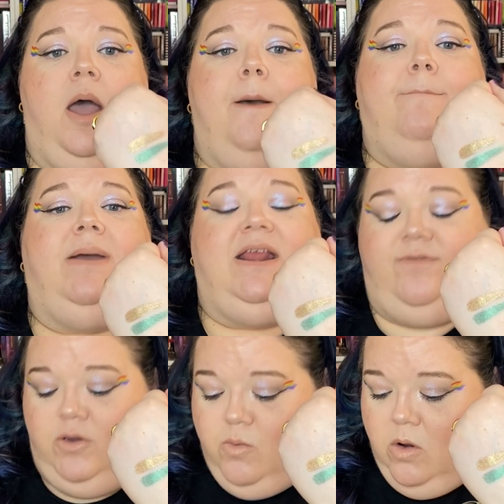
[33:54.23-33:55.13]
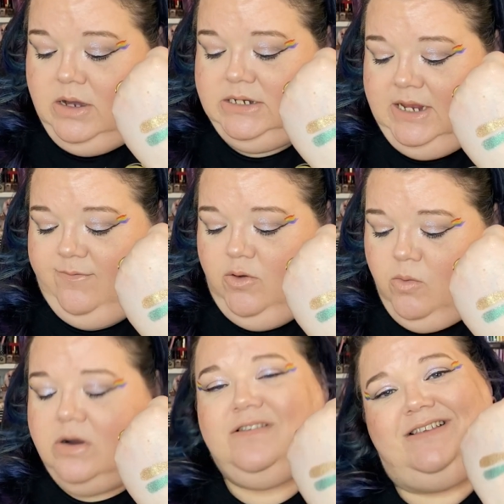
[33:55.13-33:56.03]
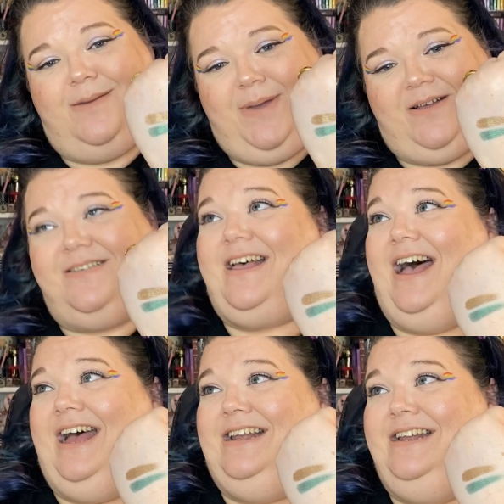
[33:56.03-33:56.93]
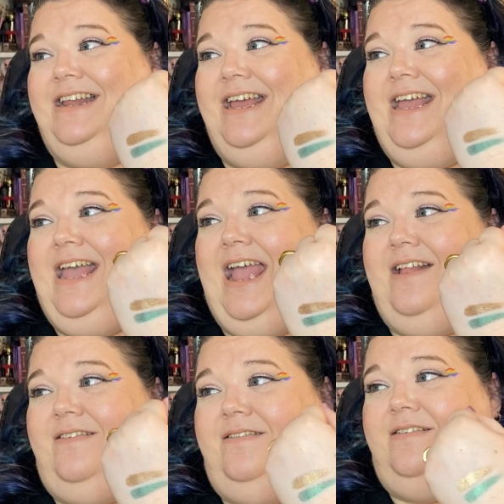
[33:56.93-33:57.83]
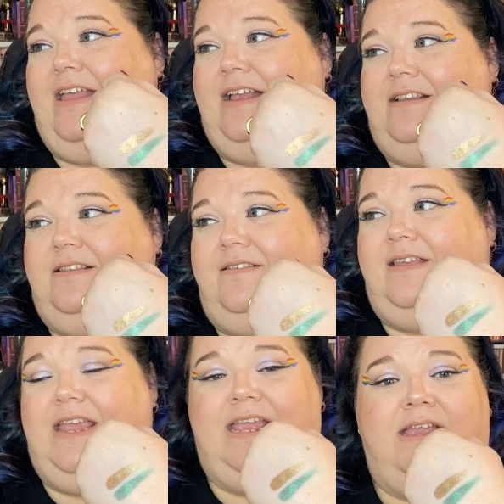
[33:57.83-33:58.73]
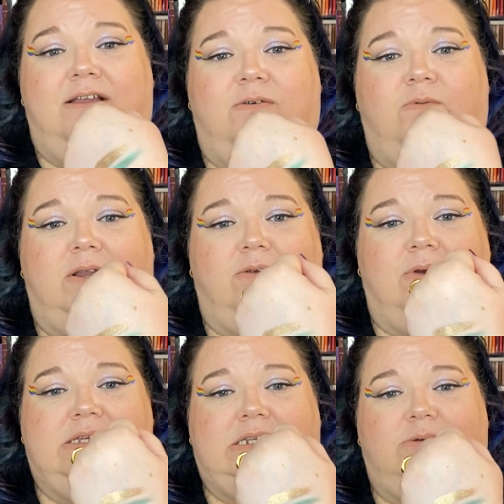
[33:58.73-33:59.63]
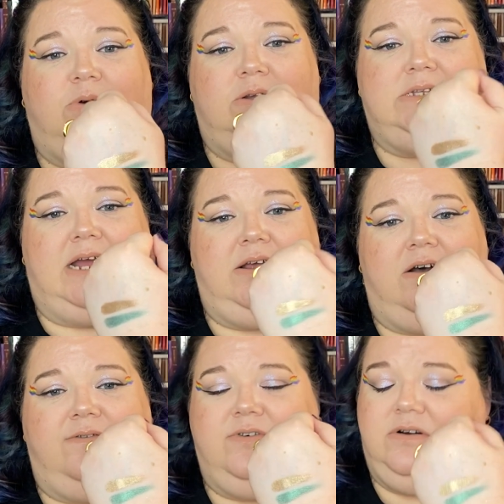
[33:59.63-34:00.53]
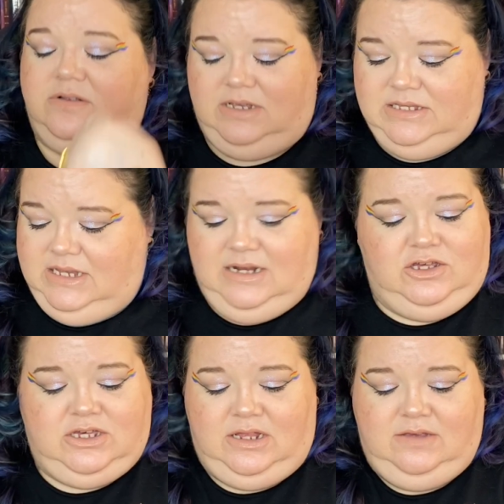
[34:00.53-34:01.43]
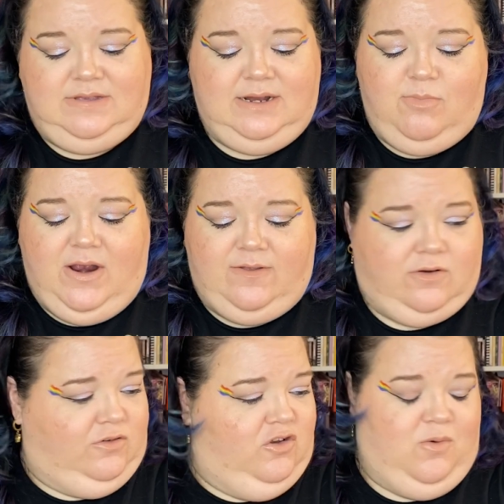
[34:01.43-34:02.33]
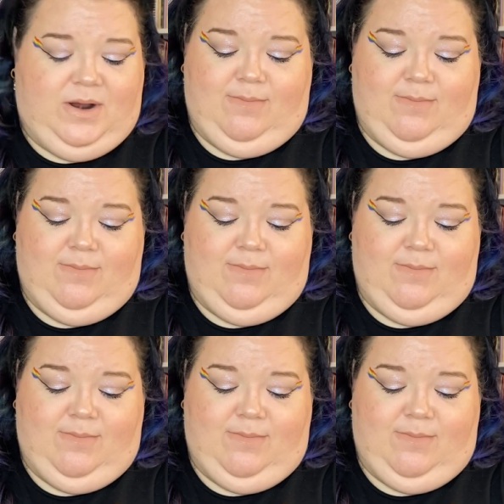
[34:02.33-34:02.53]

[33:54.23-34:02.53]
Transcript: But if you want, if you want to step outside and and see what the rest of the world has got to offer. These indie these indie brands are doing it,